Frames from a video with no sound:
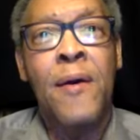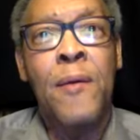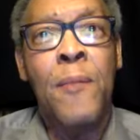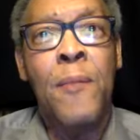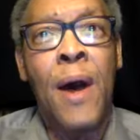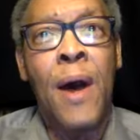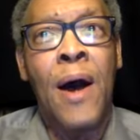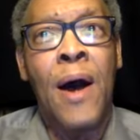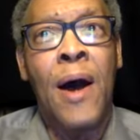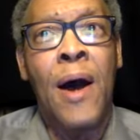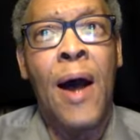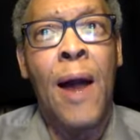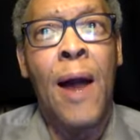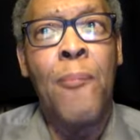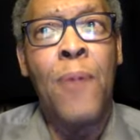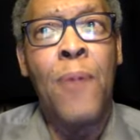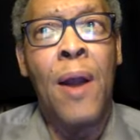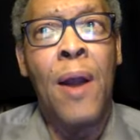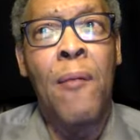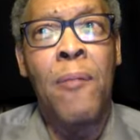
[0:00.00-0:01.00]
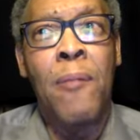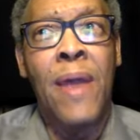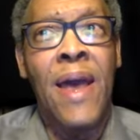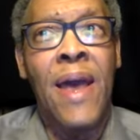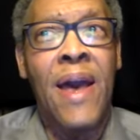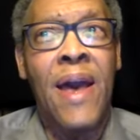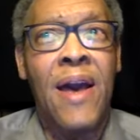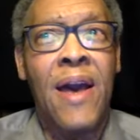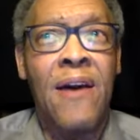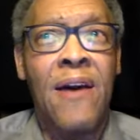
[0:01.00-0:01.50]
Uh, I probably
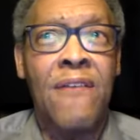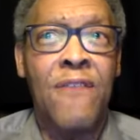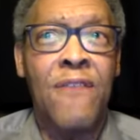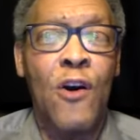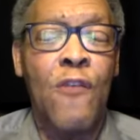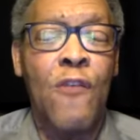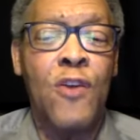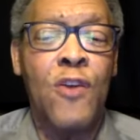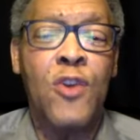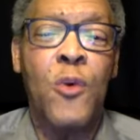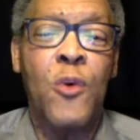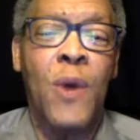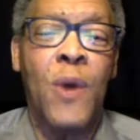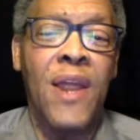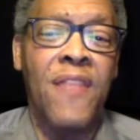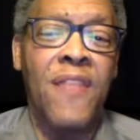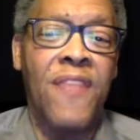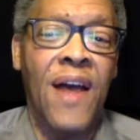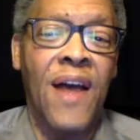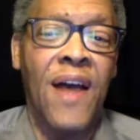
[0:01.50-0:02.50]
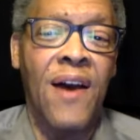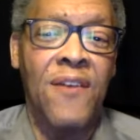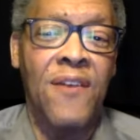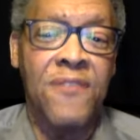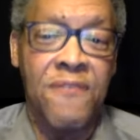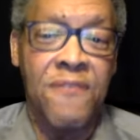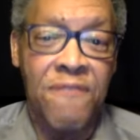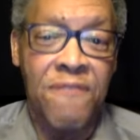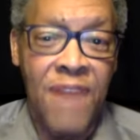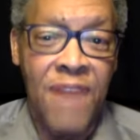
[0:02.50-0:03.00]
have over
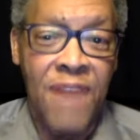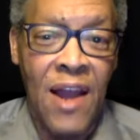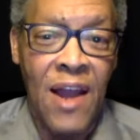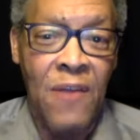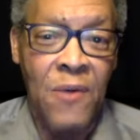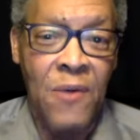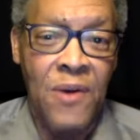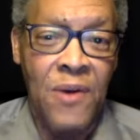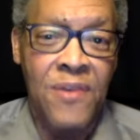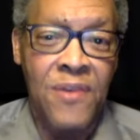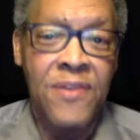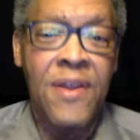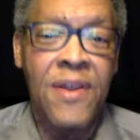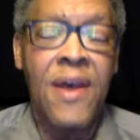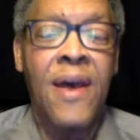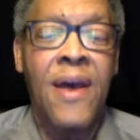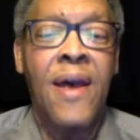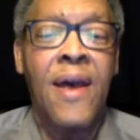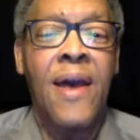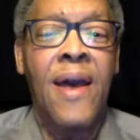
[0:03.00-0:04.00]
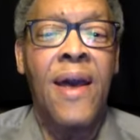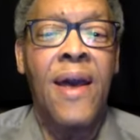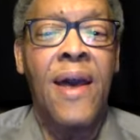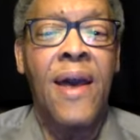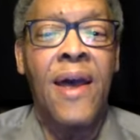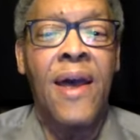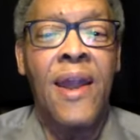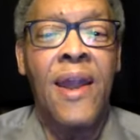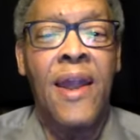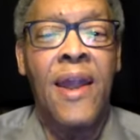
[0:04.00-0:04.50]
20,000 followers.
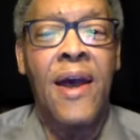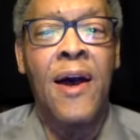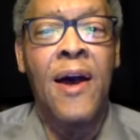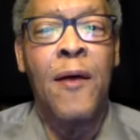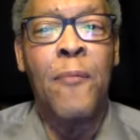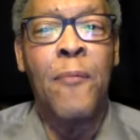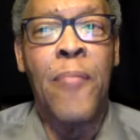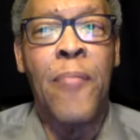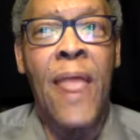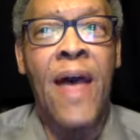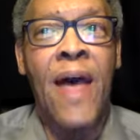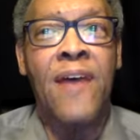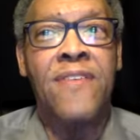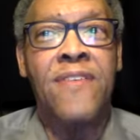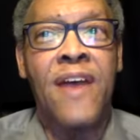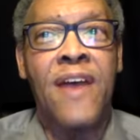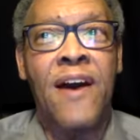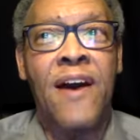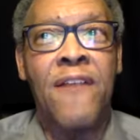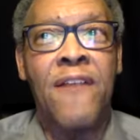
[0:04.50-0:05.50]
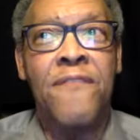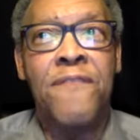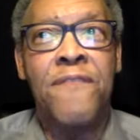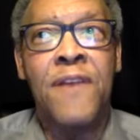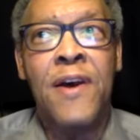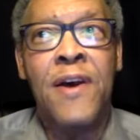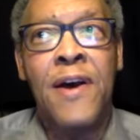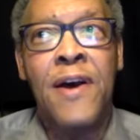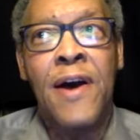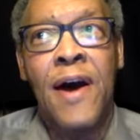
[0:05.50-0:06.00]
And um, as I've,
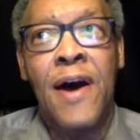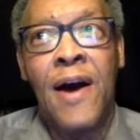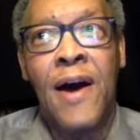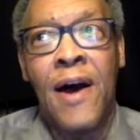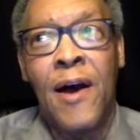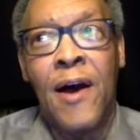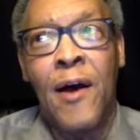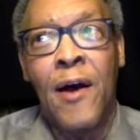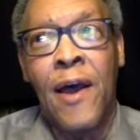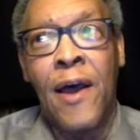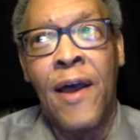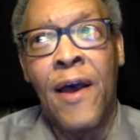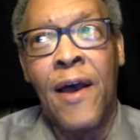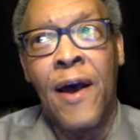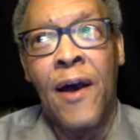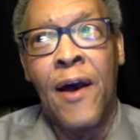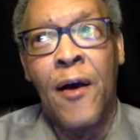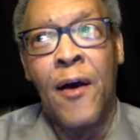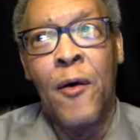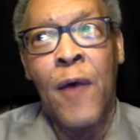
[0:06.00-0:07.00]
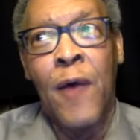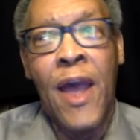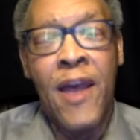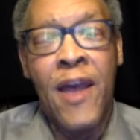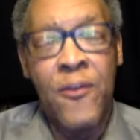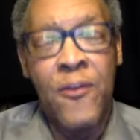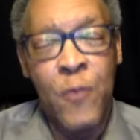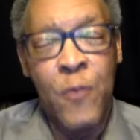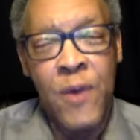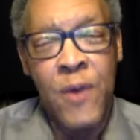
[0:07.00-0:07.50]
uh, uh,
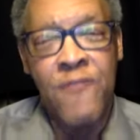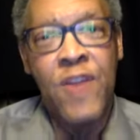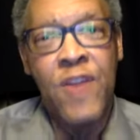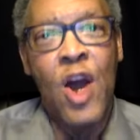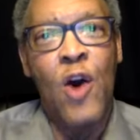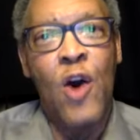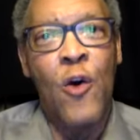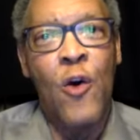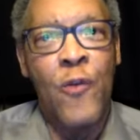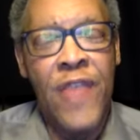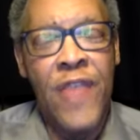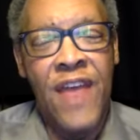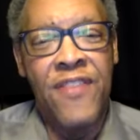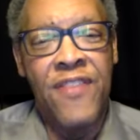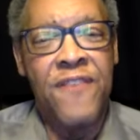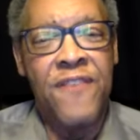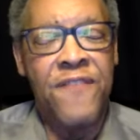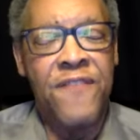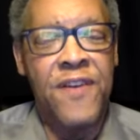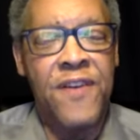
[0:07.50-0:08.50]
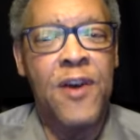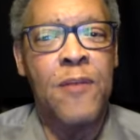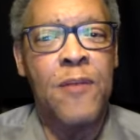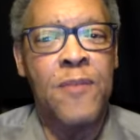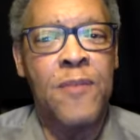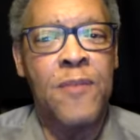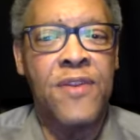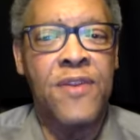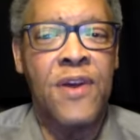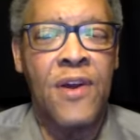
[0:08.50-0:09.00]
as we've known that the film
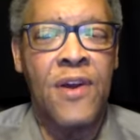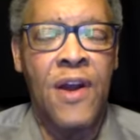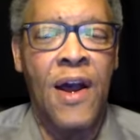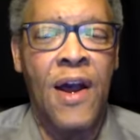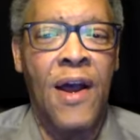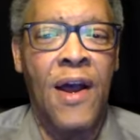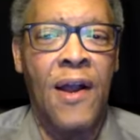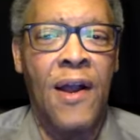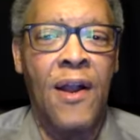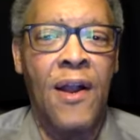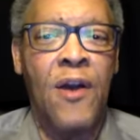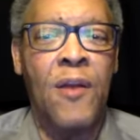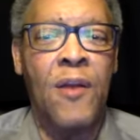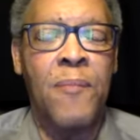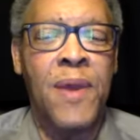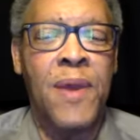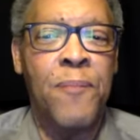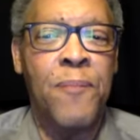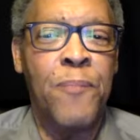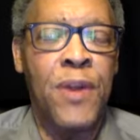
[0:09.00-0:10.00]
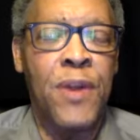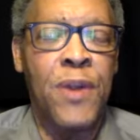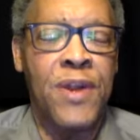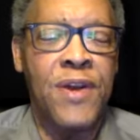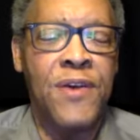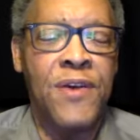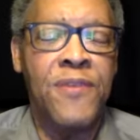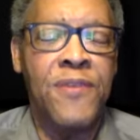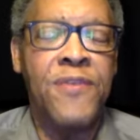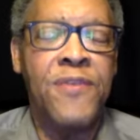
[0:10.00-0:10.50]
is uh, going to be
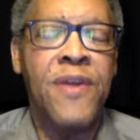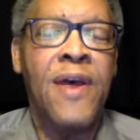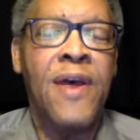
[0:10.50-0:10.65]
produced,